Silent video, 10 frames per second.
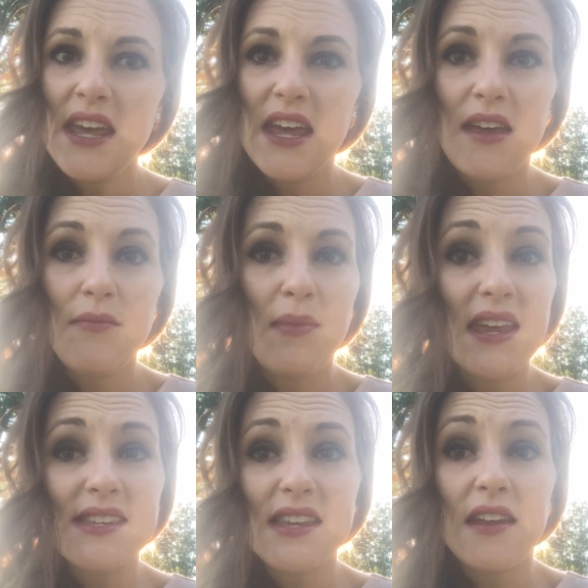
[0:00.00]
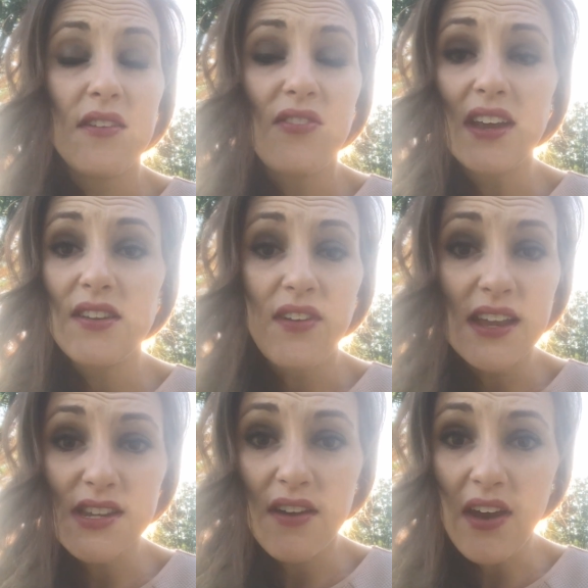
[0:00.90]
It makes an effective
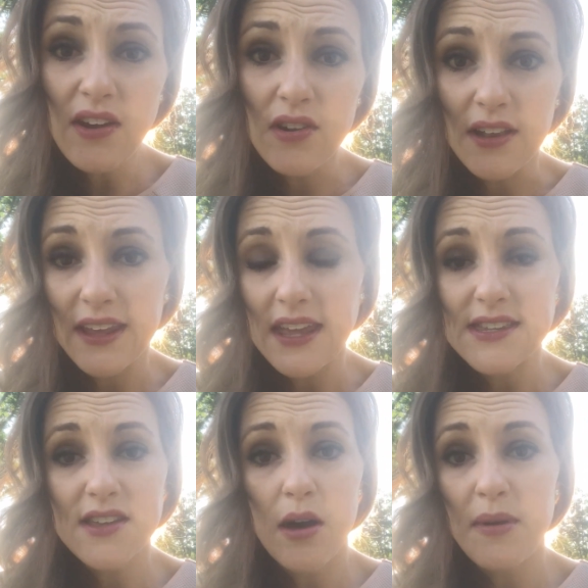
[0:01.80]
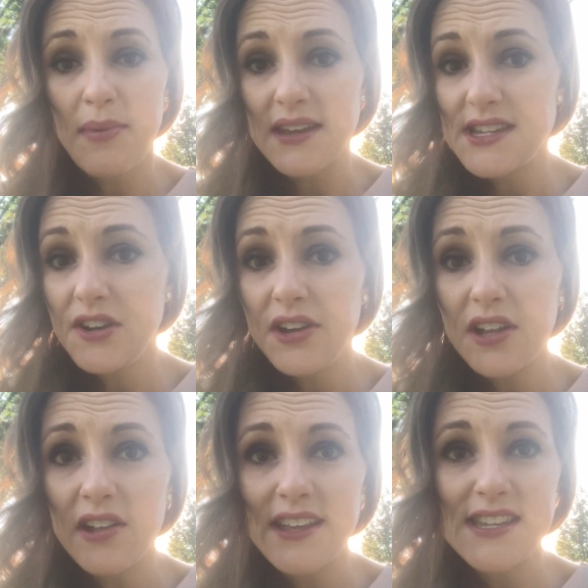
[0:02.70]
antiviral against common
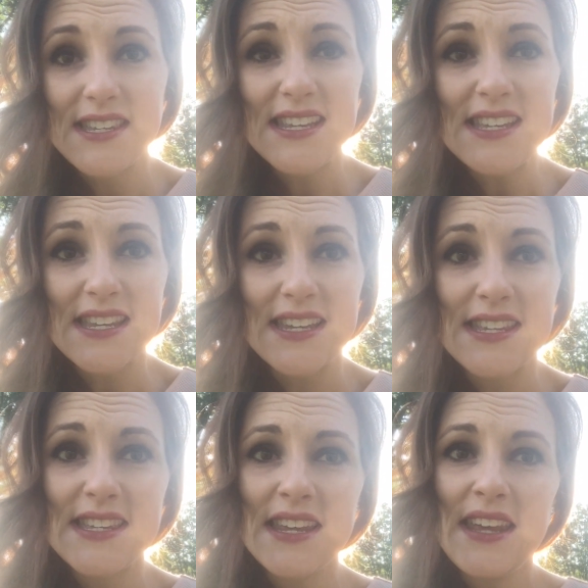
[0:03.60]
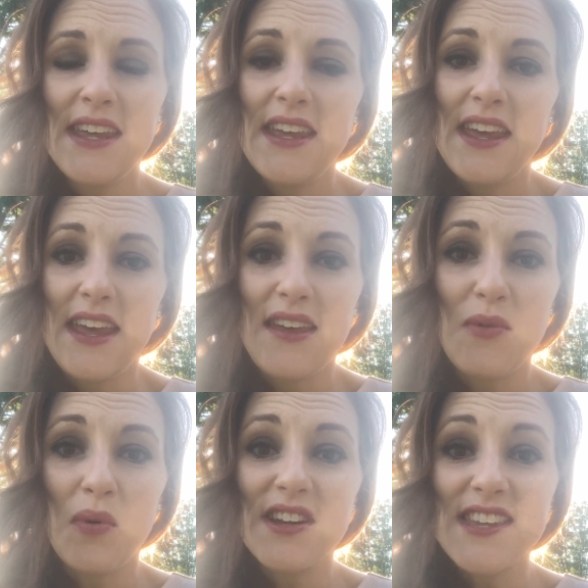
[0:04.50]
bacterial and diseases. It
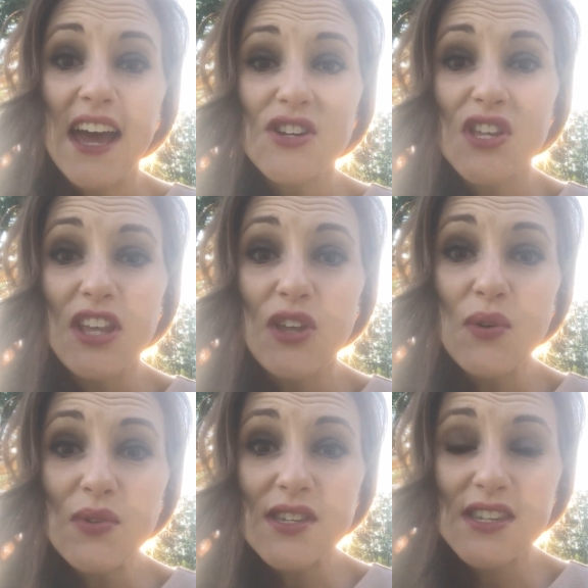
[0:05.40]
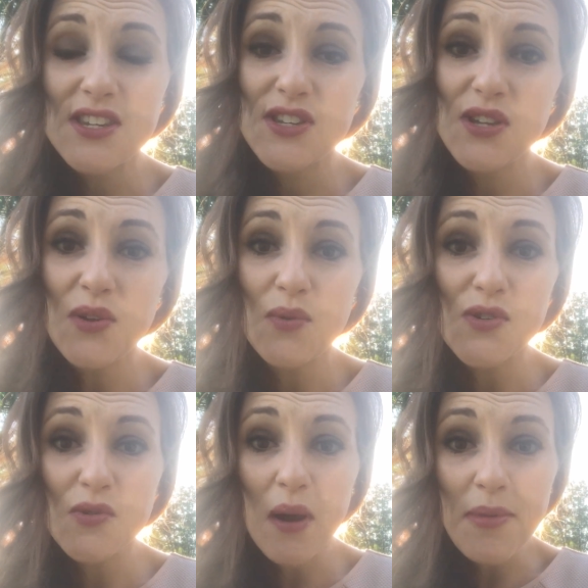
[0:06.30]
was actually used to
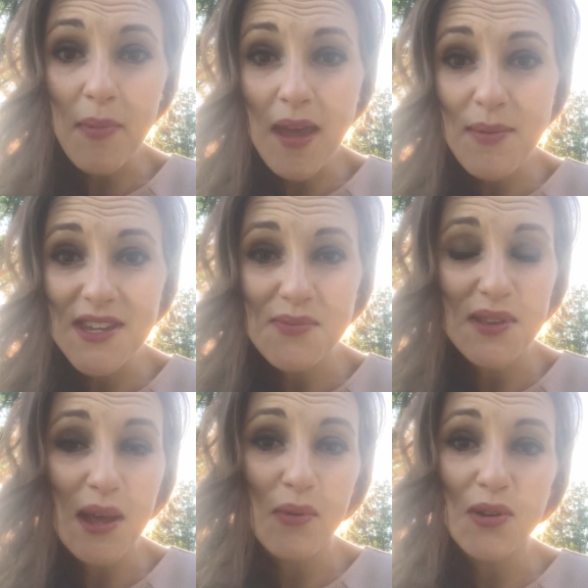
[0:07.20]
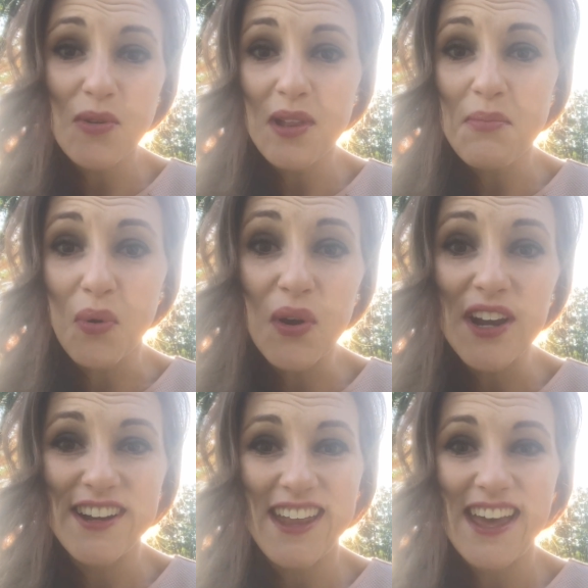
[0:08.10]
scrub the babies when they were newly
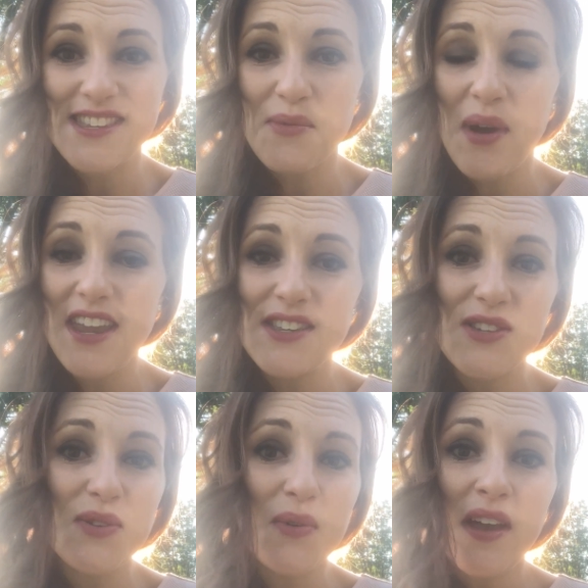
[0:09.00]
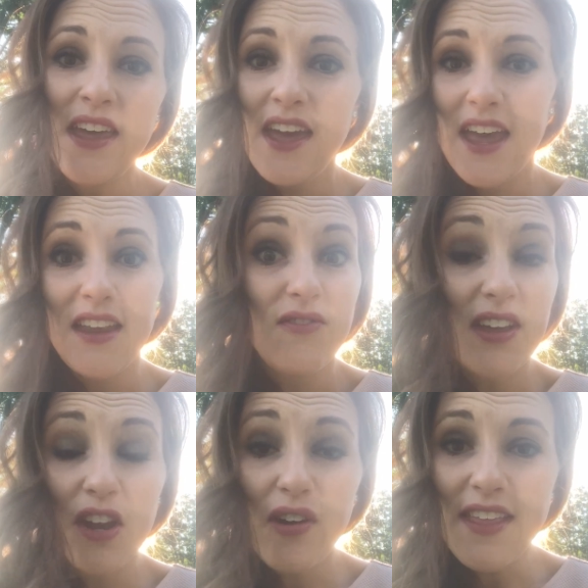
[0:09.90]
born as a way to
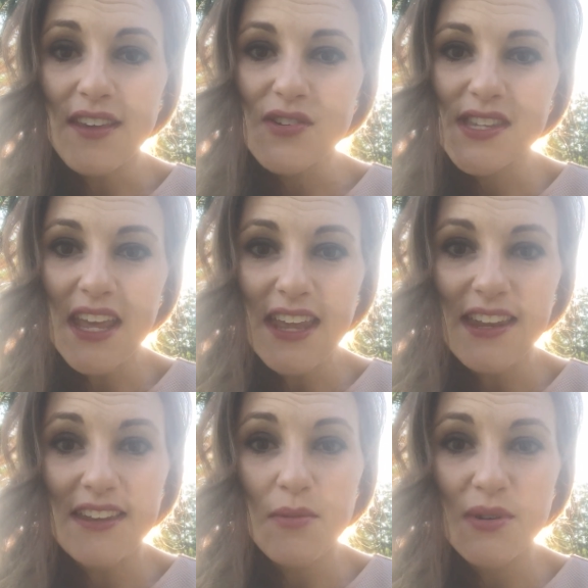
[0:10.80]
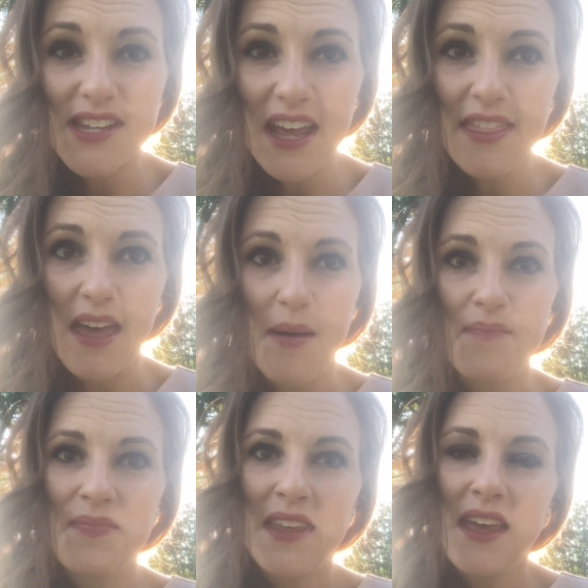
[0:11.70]
invigorate their skin and to protect
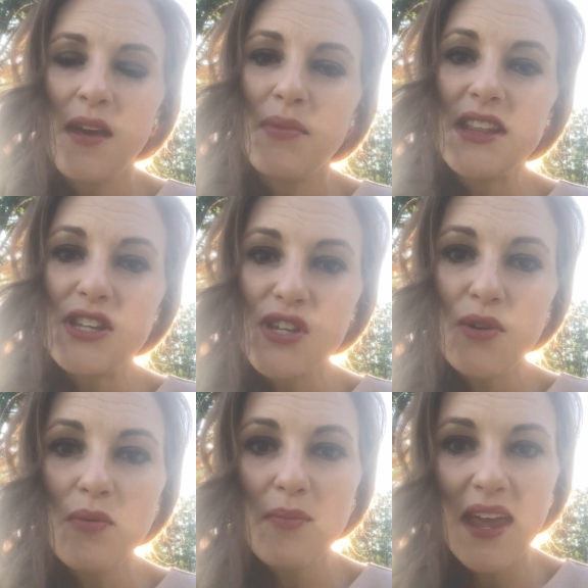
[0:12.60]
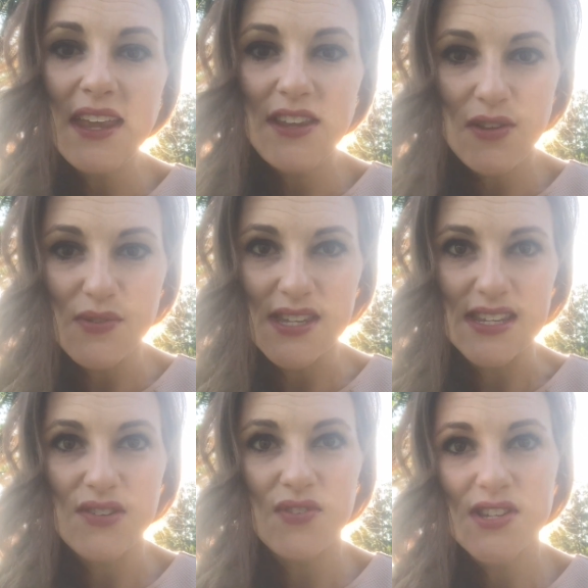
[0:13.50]
them. But the two main
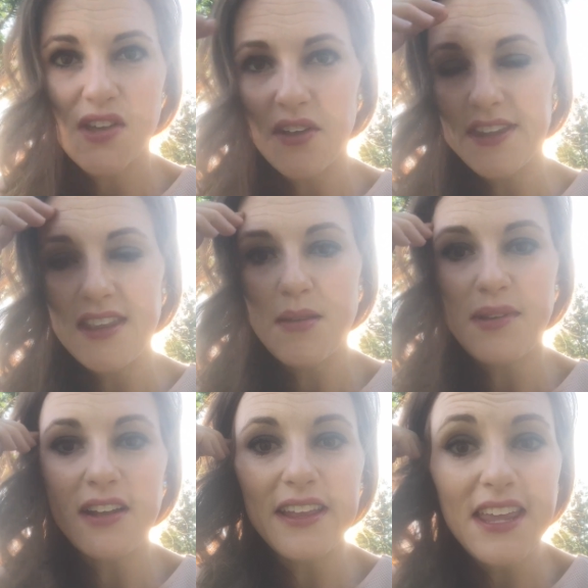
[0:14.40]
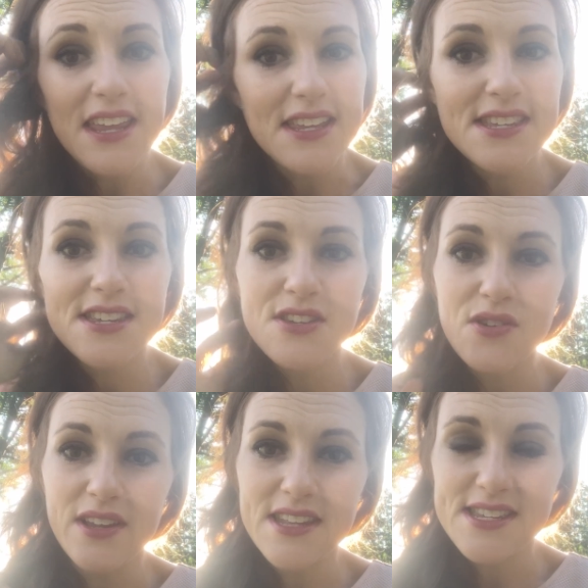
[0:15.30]
uses for salt in the Middle East
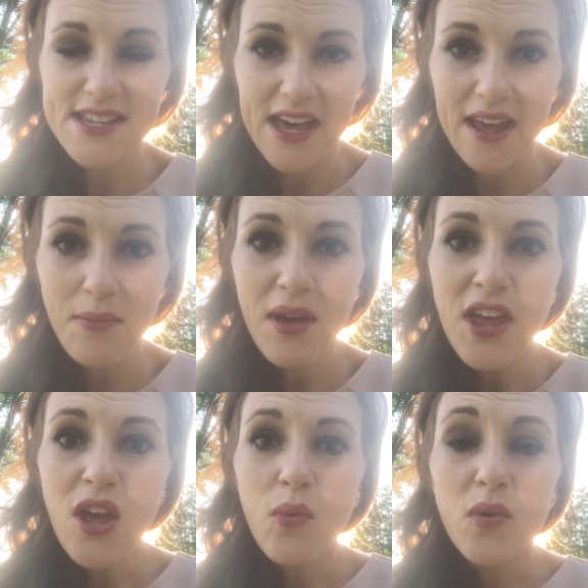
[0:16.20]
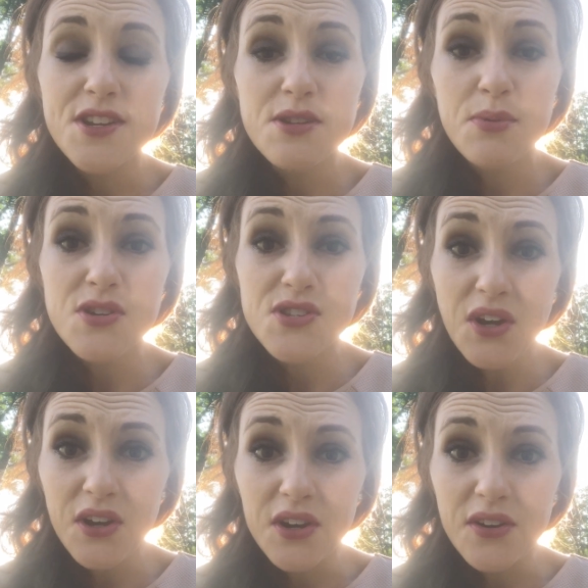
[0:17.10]
during this time were to
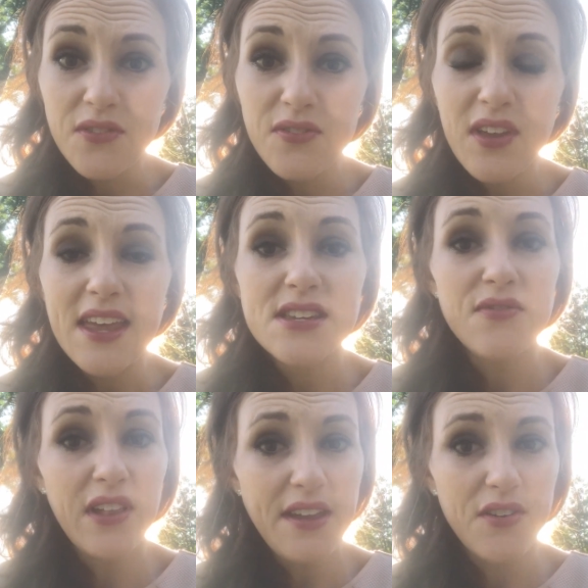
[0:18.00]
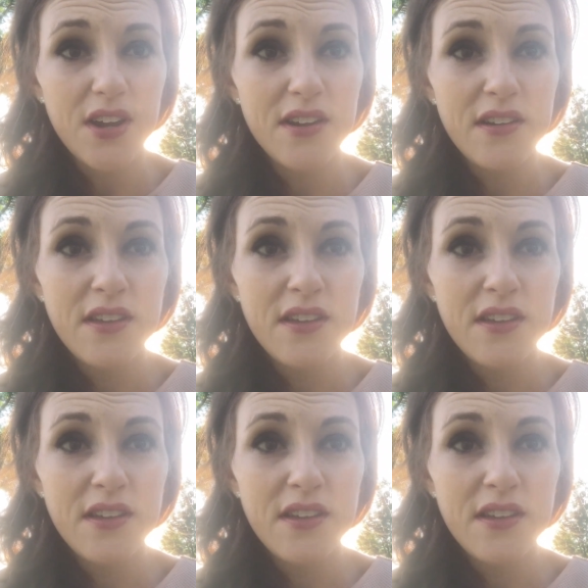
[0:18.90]
preserve and to flavor.